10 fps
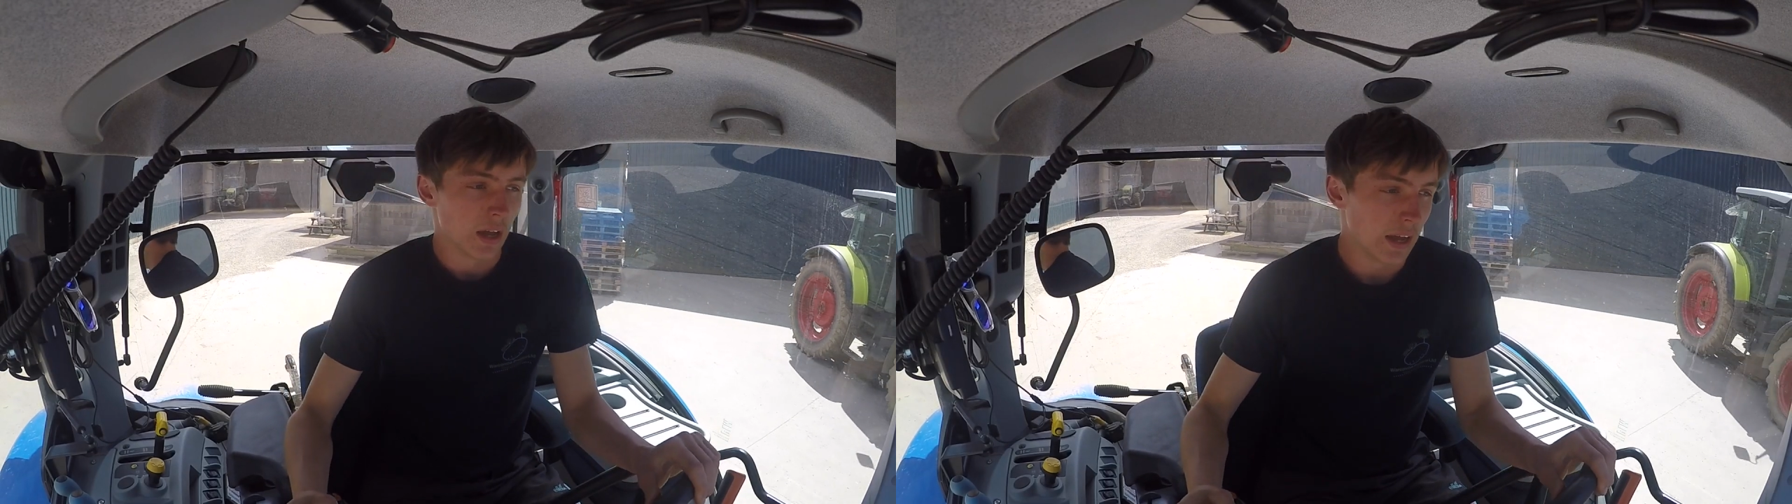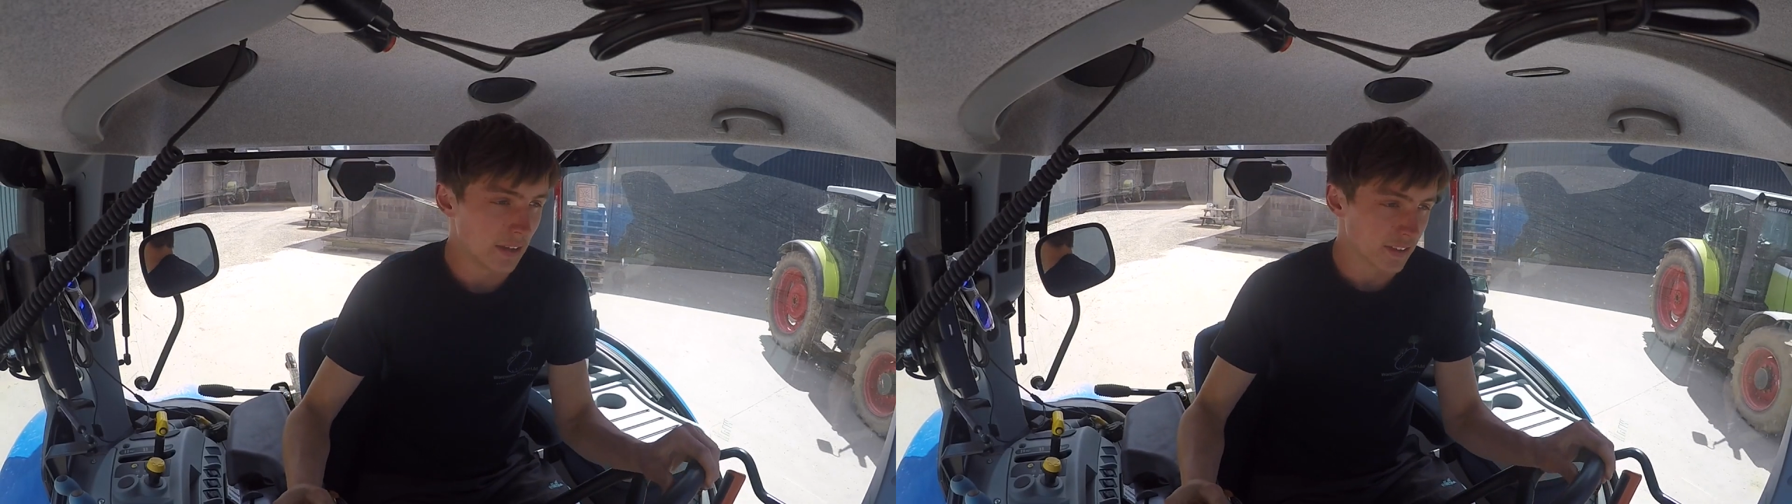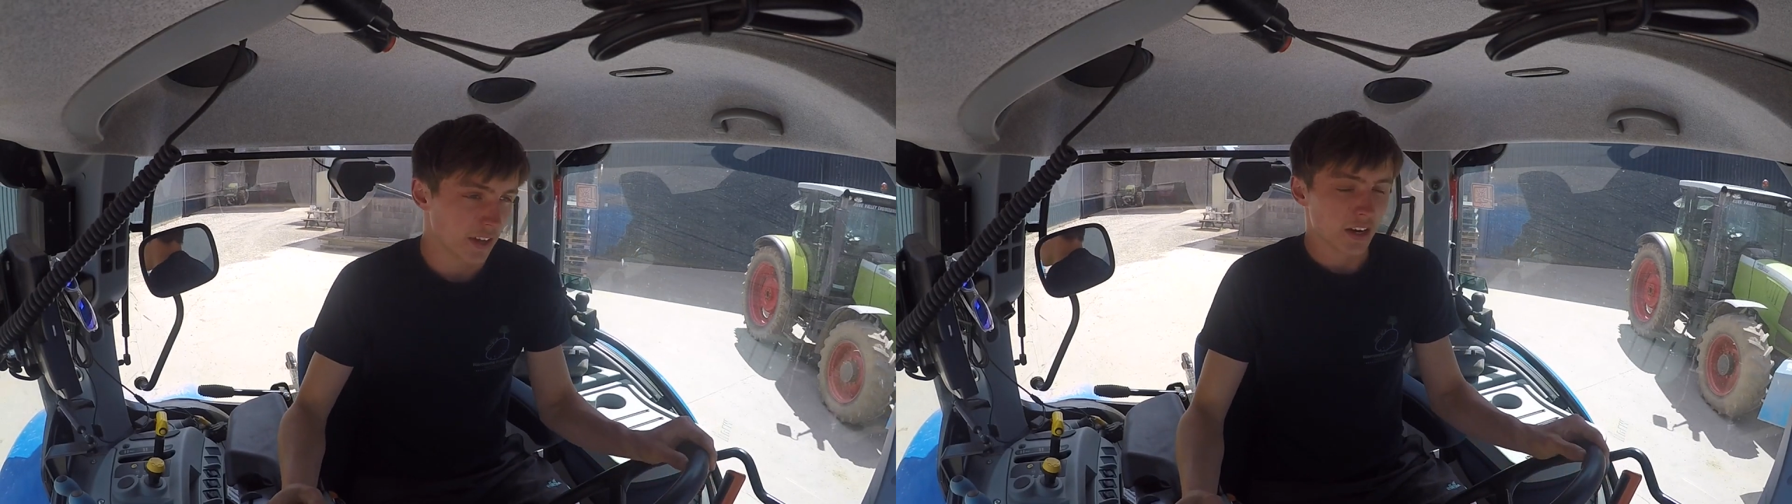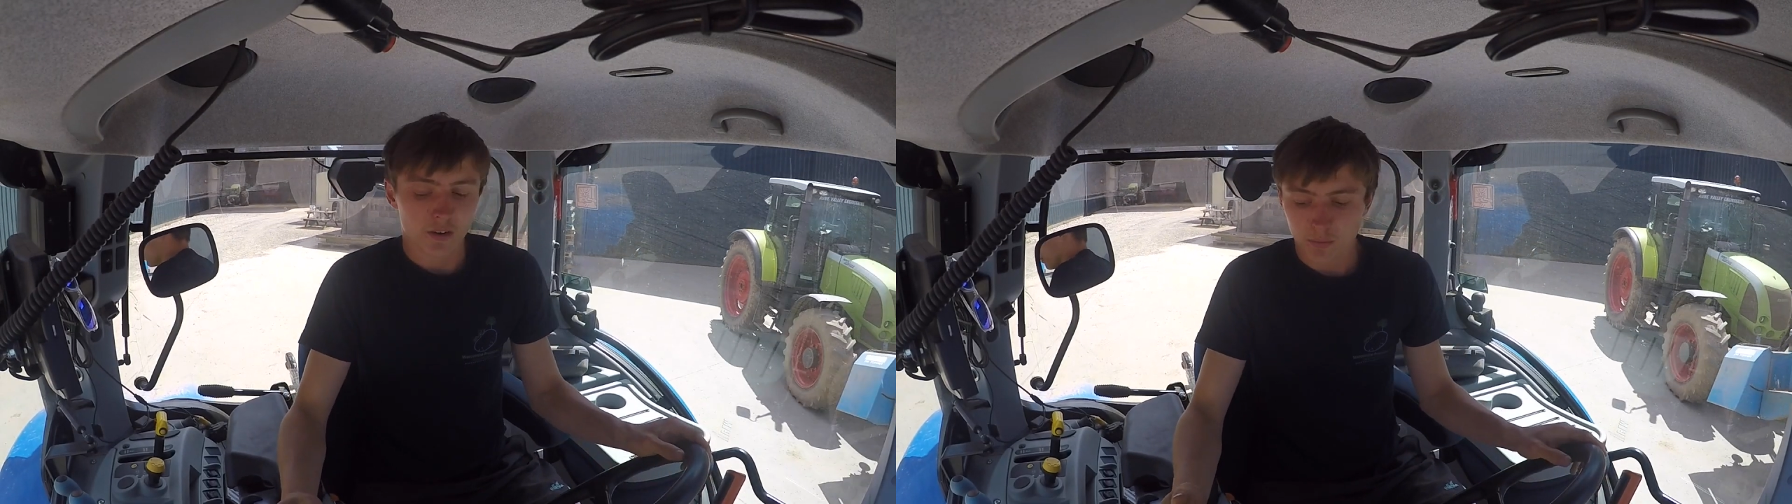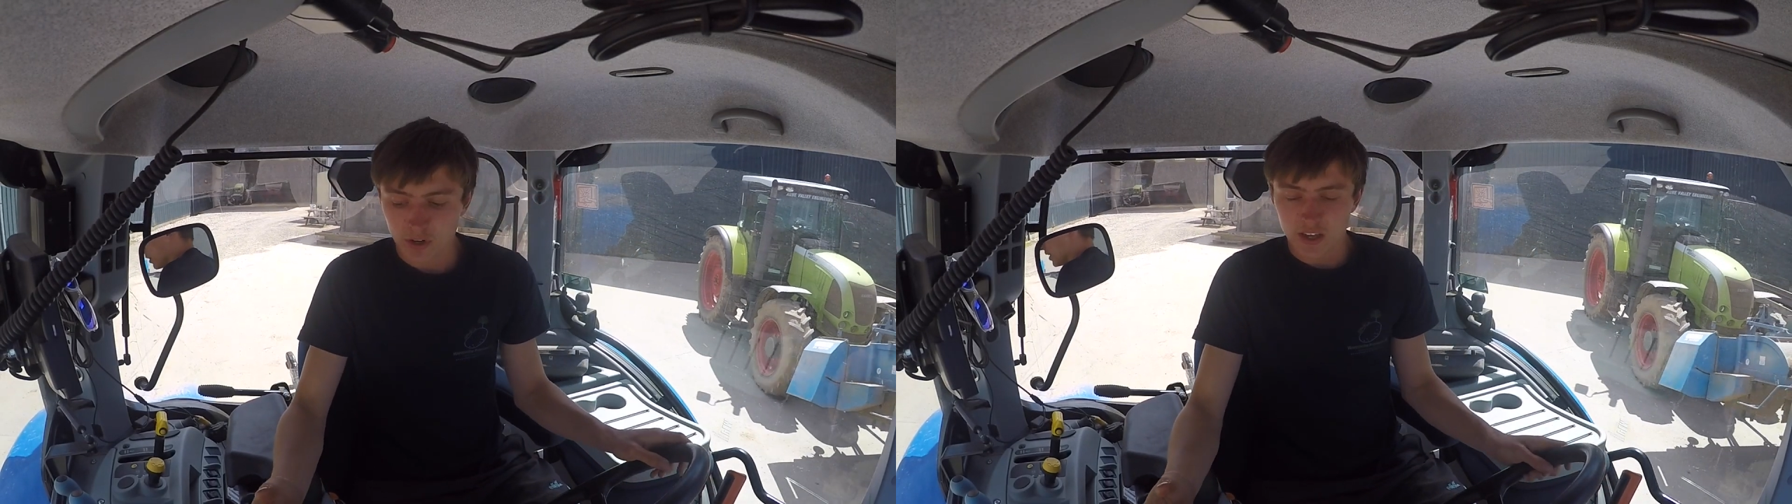How's it going,
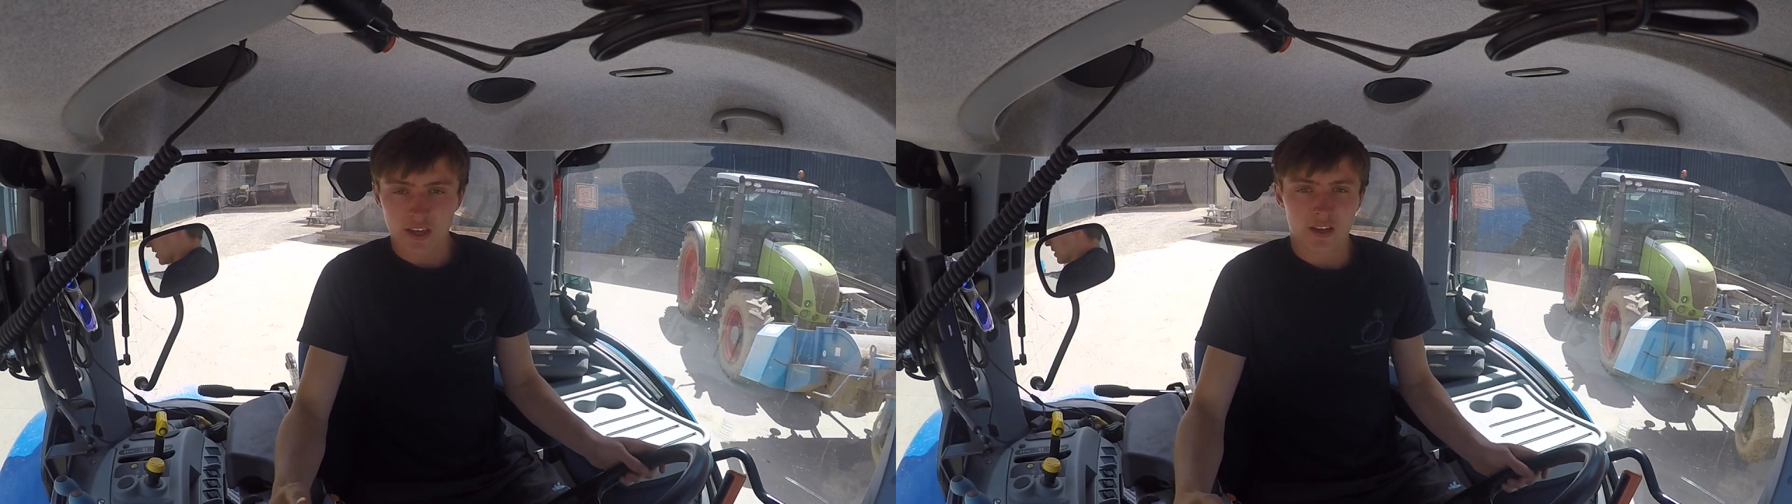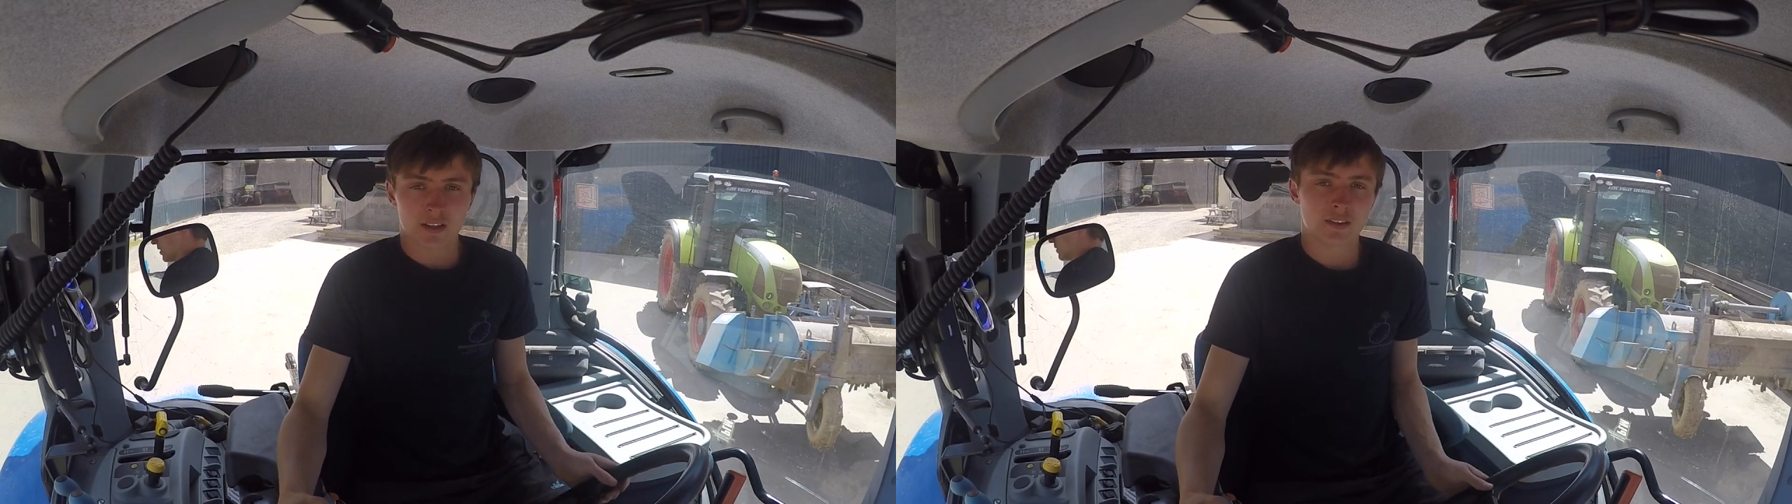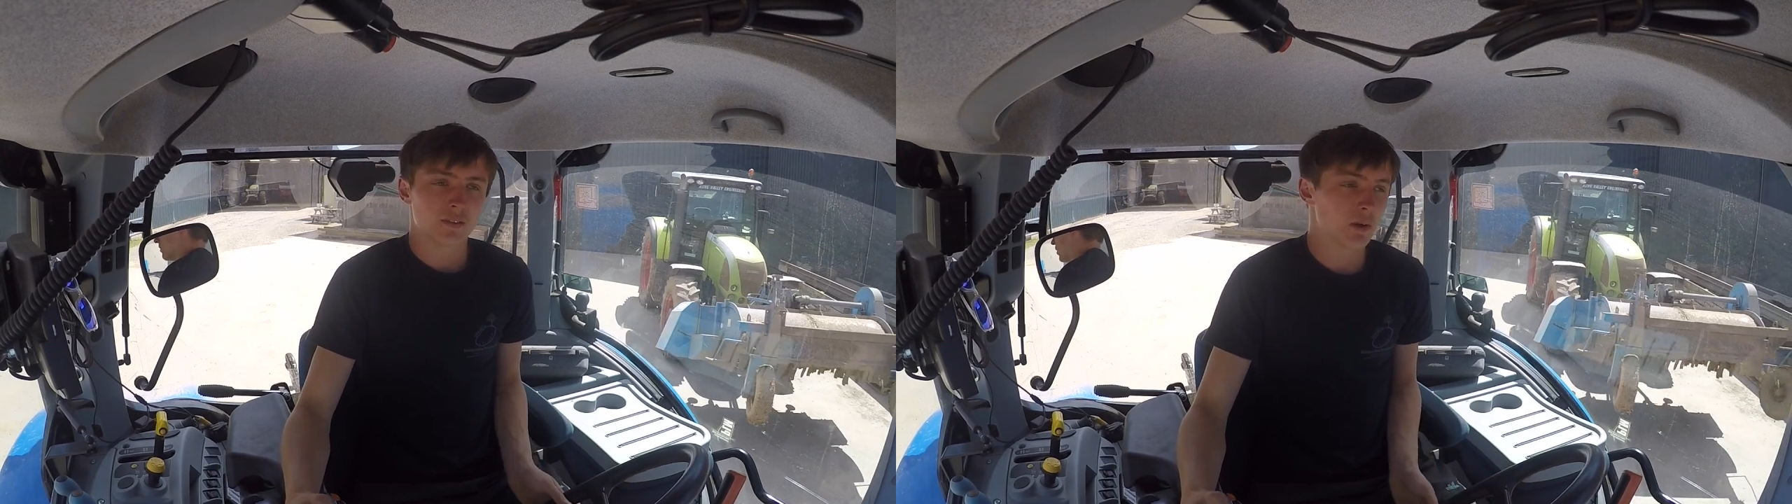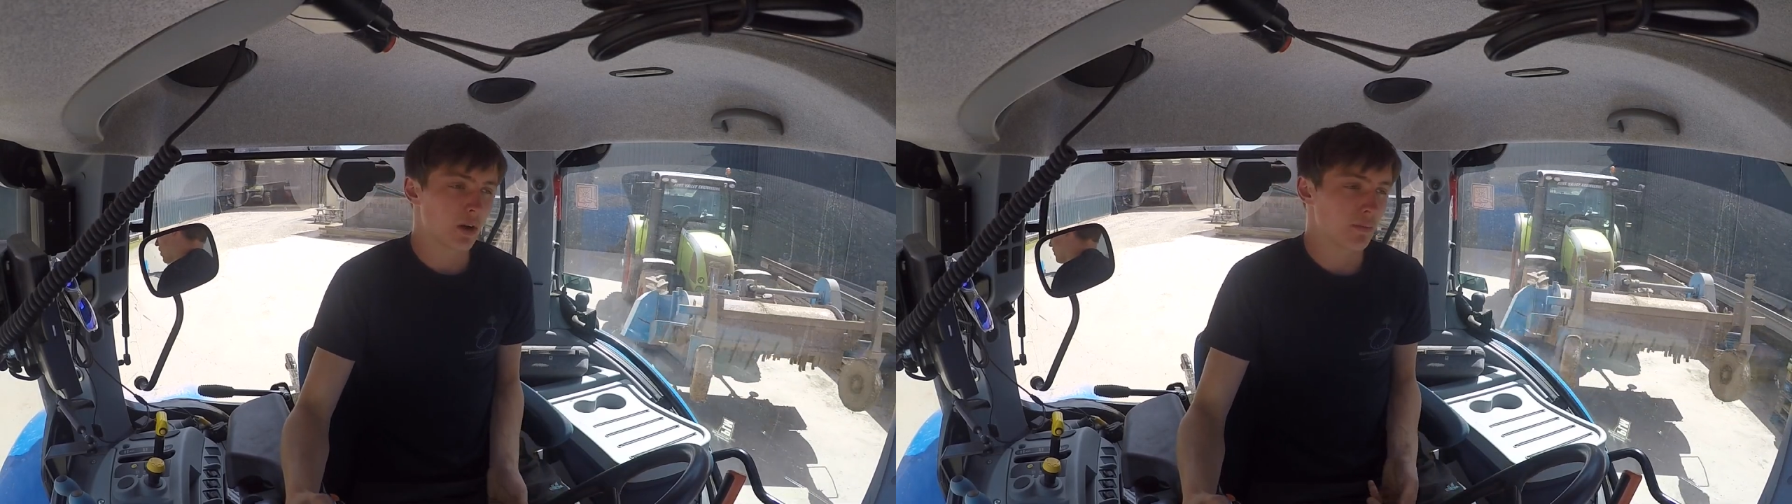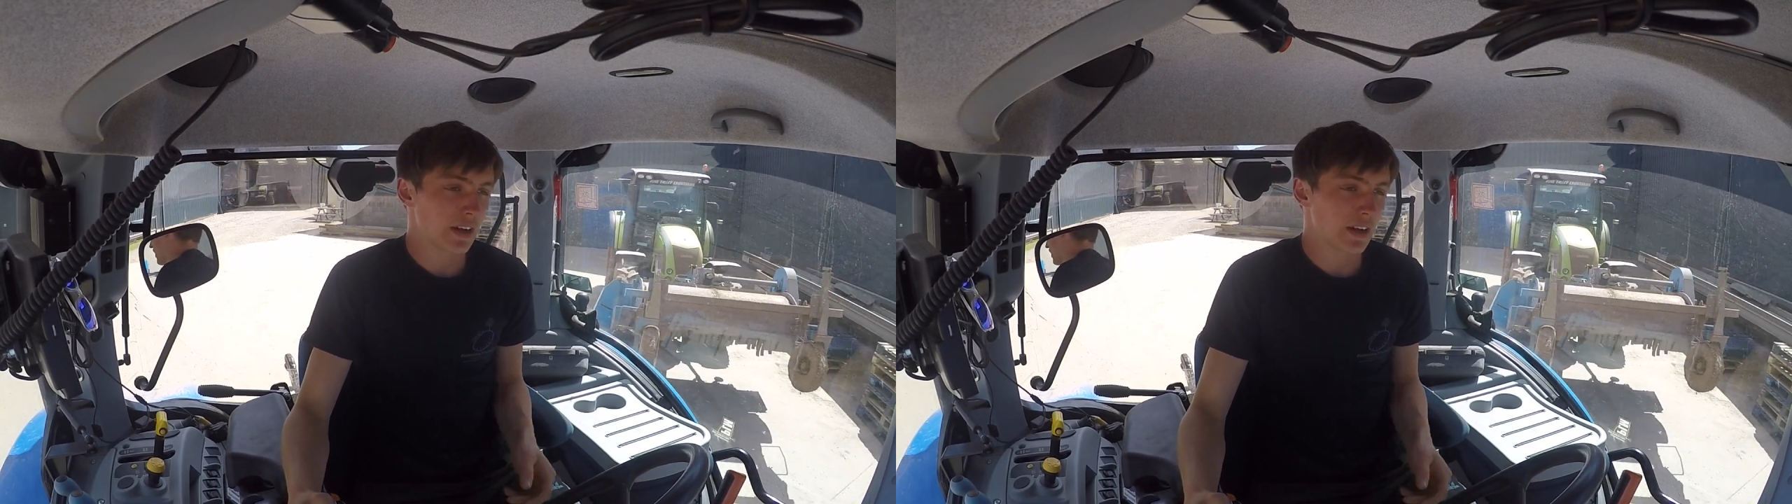everybody? Welcome